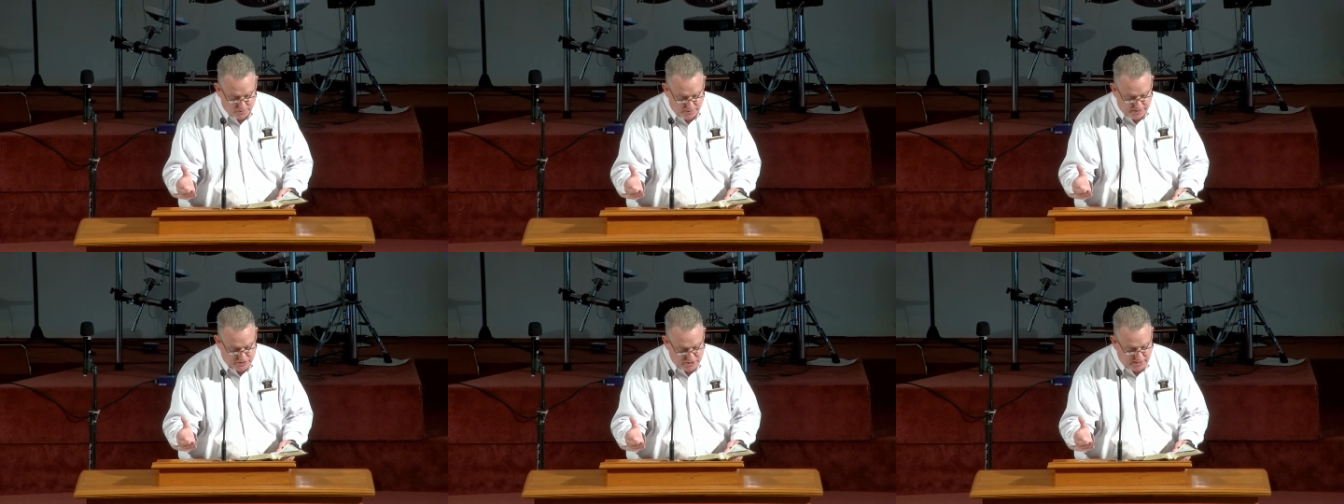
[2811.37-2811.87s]

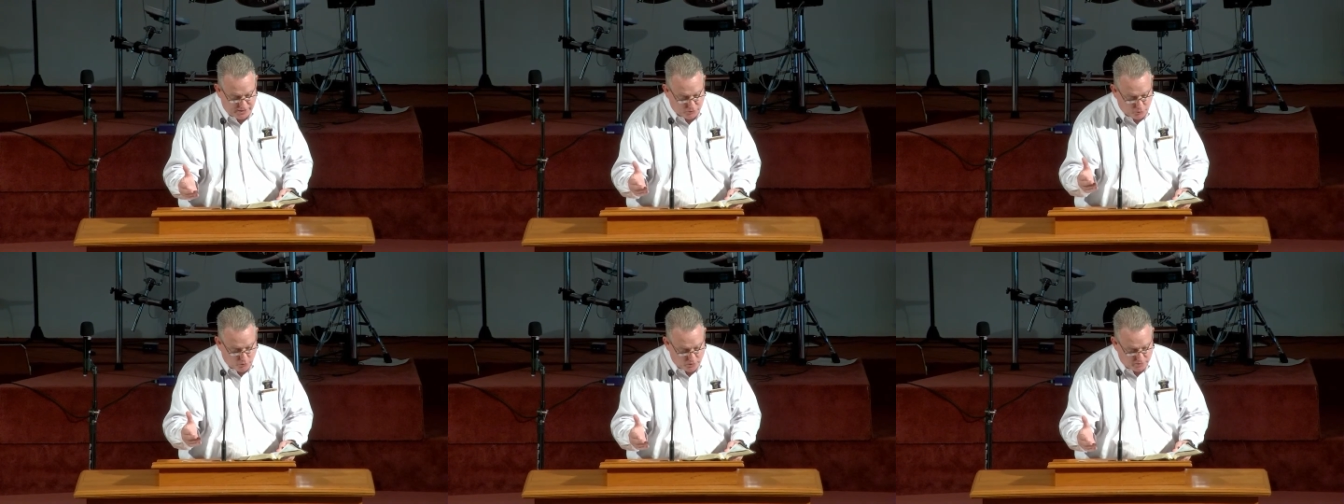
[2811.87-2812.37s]
He's saying,
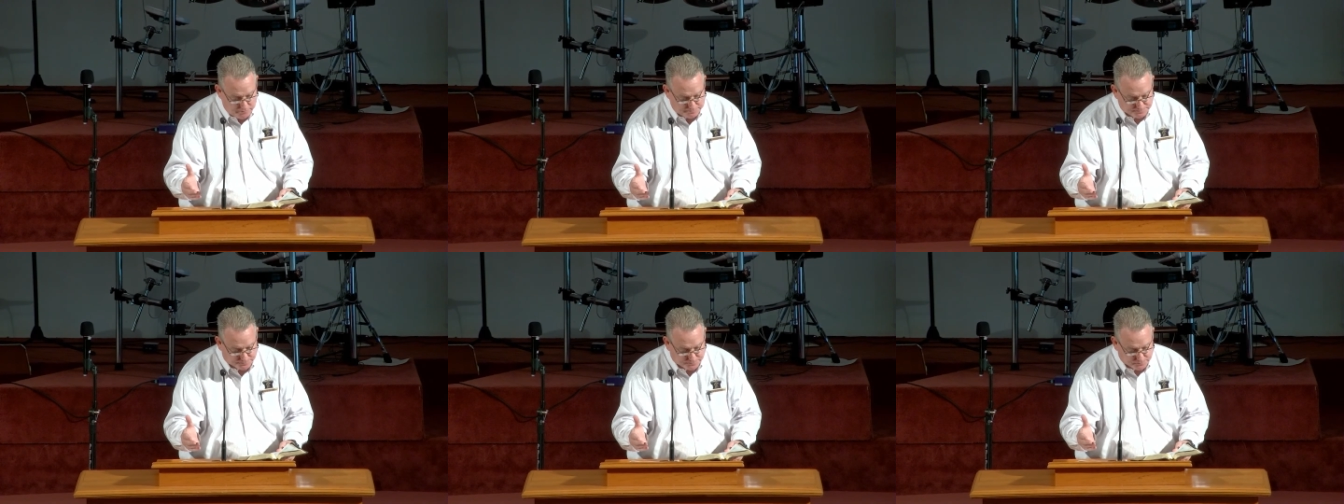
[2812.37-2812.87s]
Lord,
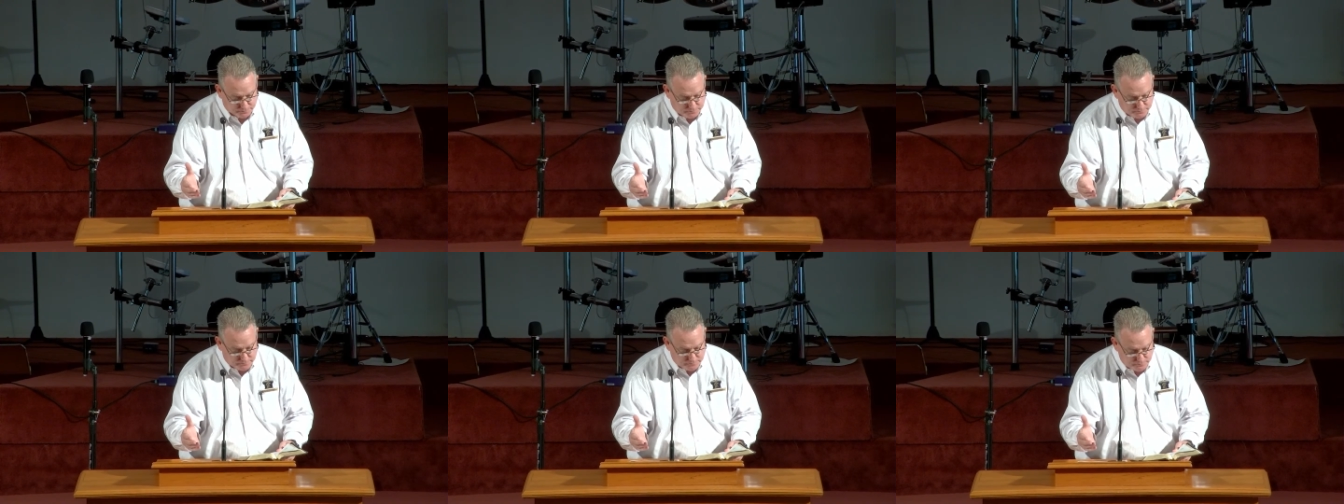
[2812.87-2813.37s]

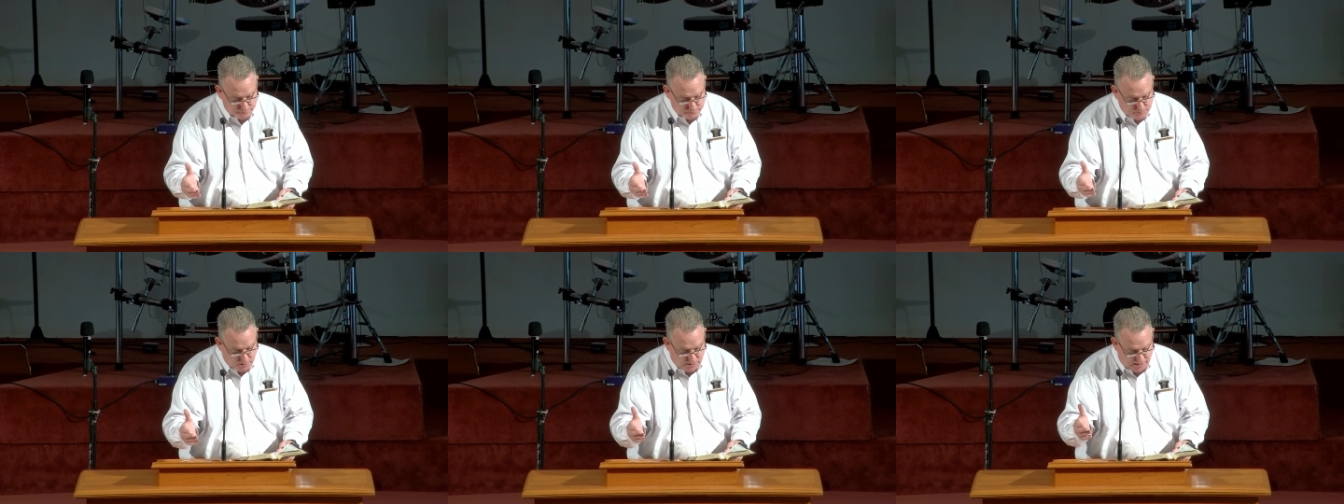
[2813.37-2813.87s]

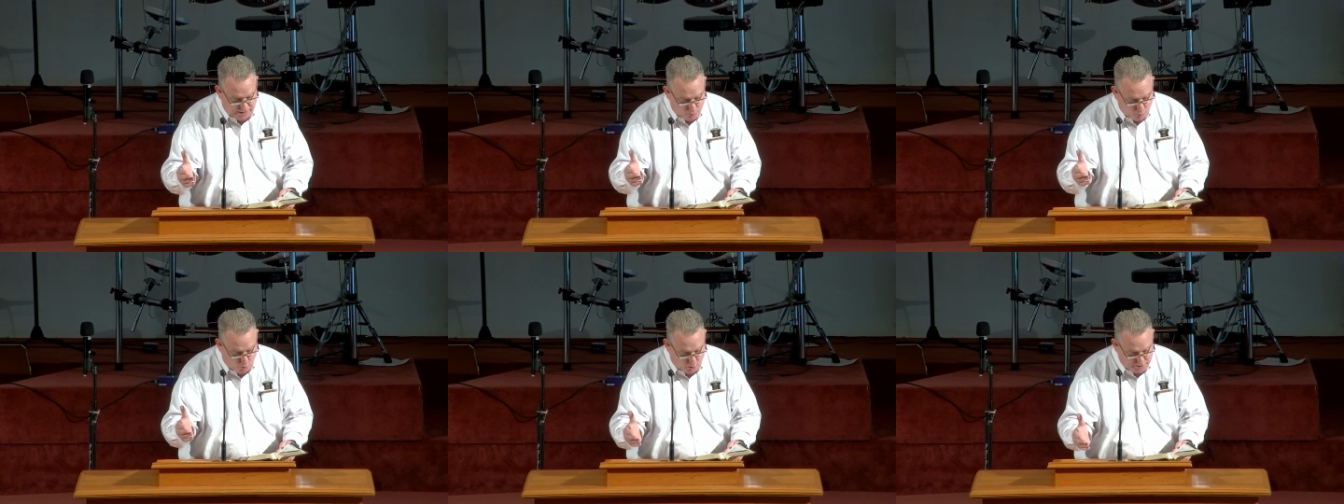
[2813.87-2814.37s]
I
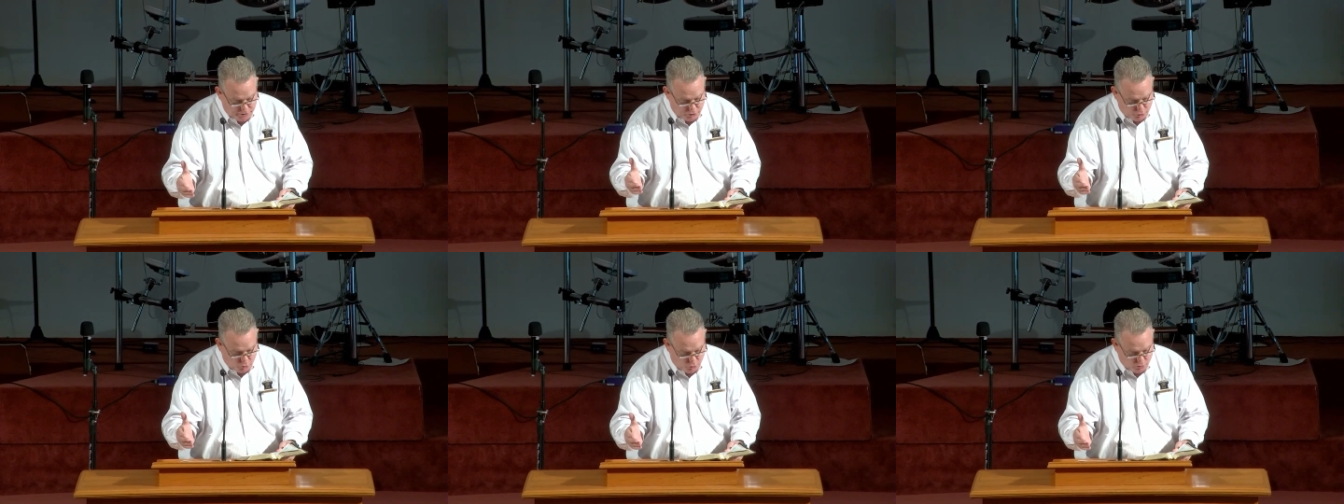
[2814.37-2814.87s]
want
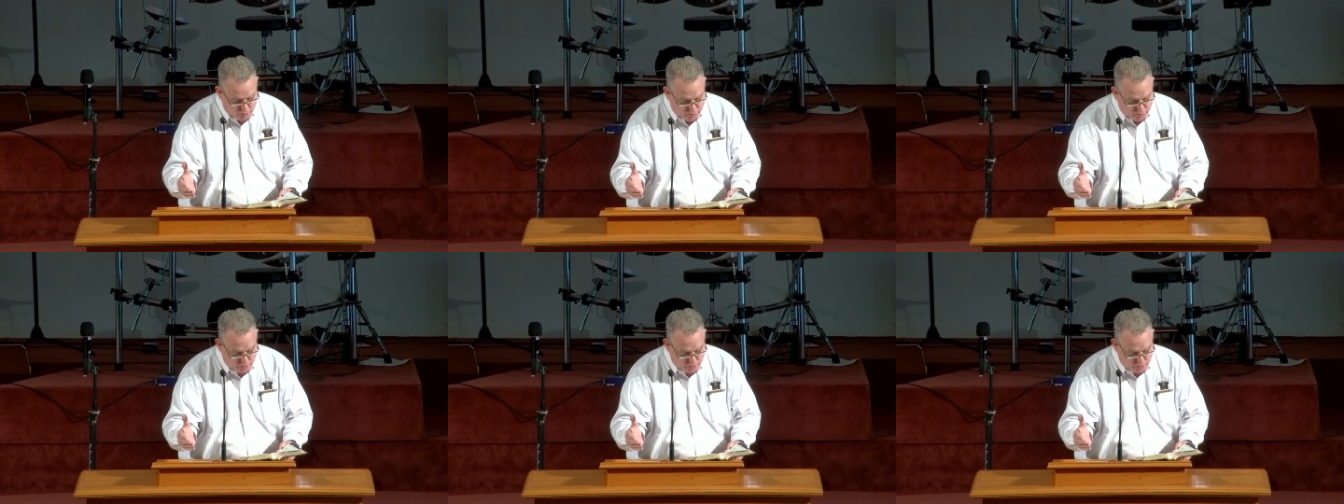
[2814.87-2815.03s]
you